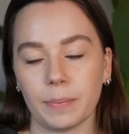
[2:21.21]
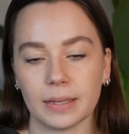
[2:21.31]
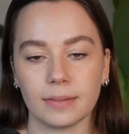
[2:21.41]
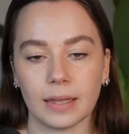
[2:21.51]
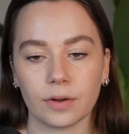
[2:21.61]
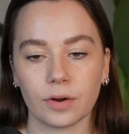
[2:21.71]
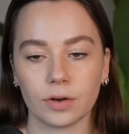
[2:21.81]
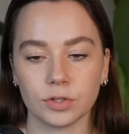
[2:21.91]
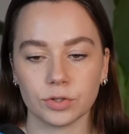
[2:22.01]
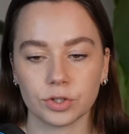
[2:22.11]
thicker
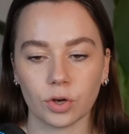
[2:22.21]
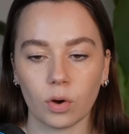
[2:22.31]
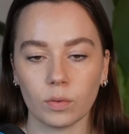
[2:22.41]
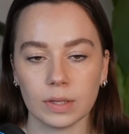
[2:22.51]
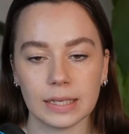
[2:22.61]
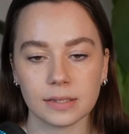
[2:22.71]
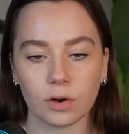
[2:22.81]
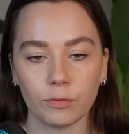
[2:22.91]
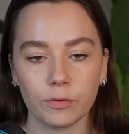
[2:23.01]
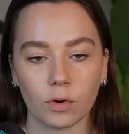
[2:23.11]
to show. These are
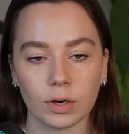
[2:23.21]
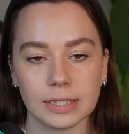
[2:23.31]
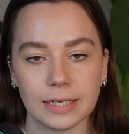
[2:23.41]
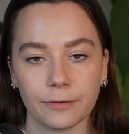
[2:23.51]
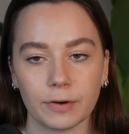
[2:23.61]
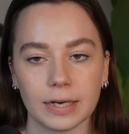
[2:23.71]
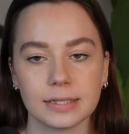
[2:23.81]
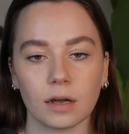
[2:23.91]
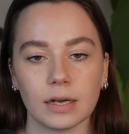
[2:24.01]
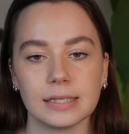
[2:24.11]
of course different
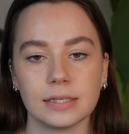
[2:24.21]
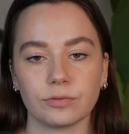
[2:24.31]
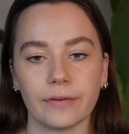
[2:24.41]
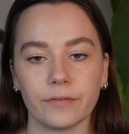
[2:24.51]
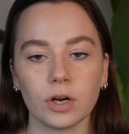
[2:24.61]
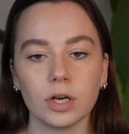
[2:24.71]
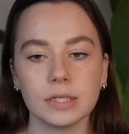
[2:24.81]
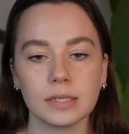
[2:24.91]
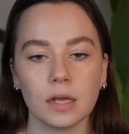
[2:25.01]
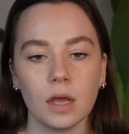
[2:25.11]
sized rivers,
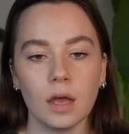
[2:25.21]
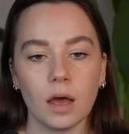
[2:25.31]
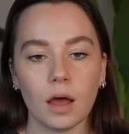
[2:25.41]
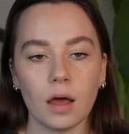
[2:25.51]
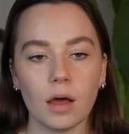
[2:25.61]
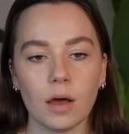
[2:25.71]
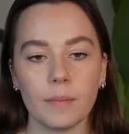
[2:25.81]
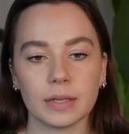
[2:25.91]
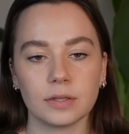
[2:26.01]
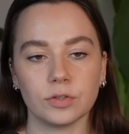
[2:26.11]

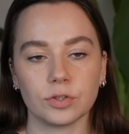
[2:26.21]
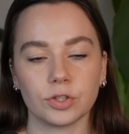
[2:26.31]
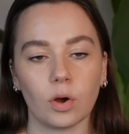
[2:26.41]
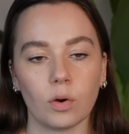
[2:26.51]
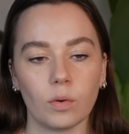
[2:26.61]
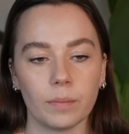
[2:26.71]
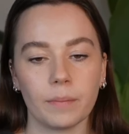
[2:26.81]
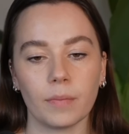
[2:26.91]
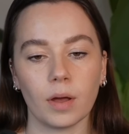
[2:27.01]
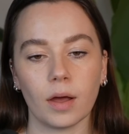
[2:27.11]
but to show
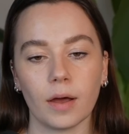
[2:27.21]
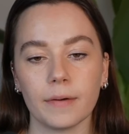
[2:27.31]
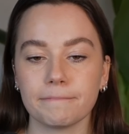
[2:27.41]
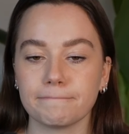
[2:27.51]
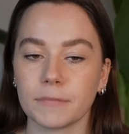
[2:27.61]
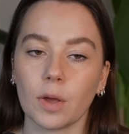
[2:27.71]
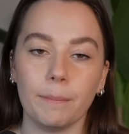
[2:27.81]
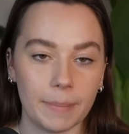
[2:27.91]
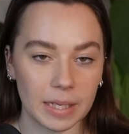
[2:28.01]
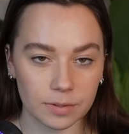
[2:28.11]
a
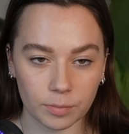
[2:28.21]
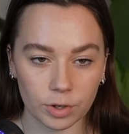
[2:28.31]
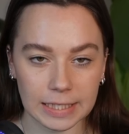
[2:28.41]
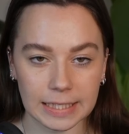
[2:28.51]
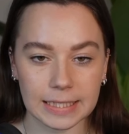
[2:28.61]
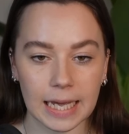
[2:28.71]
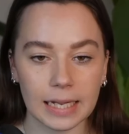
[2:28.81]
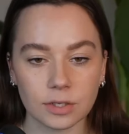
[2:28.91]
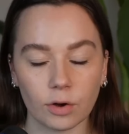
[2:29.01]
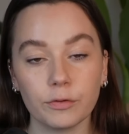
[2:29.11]
bit more detailed.
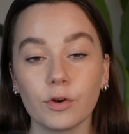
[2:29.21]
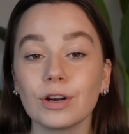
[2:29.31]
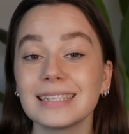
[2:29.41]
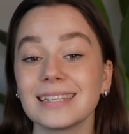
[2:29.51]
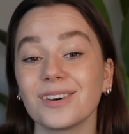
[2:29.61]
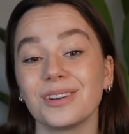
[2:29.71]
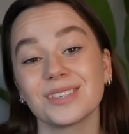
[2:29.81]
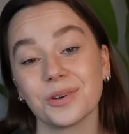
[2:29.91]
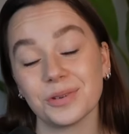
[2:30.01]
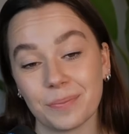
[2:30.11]
Of course, it
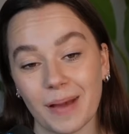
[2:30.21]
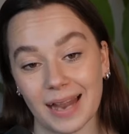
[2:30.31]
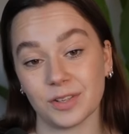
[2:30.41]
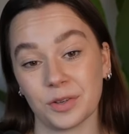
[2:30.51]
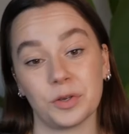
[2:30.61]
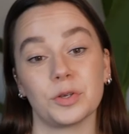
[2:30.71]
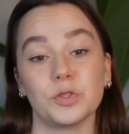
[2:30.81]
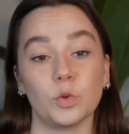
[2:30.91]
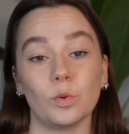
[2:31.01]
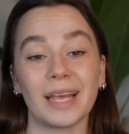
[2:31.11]
also depends on your
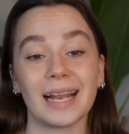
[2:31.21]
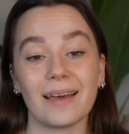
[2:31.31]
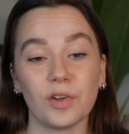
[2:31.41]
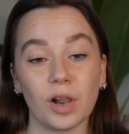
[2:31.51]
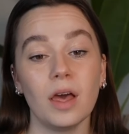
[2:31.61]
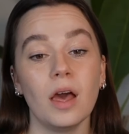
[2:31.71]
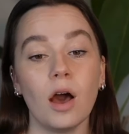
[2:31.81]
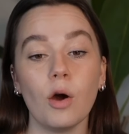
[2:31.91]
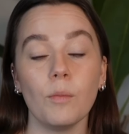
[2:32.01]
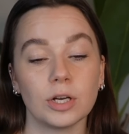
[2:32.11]
zooming level,
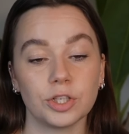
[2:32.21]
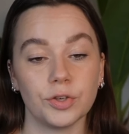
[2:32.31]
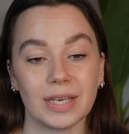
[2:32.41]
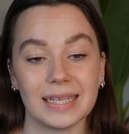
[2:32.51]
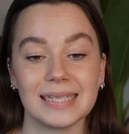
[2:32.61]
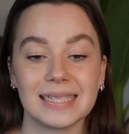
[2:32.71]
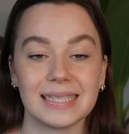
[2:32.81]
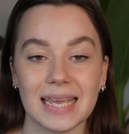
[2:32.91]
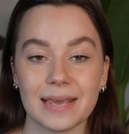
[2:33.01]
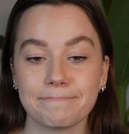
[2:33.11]
how much you can see.
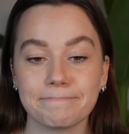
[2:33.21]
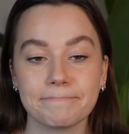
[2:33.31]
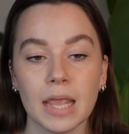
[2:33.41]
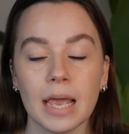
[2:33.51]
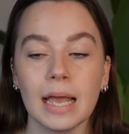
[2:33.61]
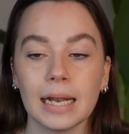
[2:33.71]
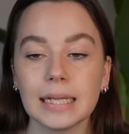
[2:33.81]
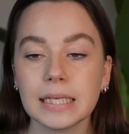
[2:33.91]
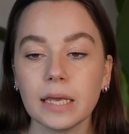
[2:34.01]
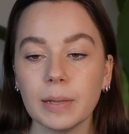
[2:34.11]
Let's
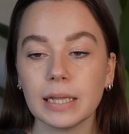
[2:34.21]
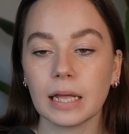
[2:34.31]
keep it like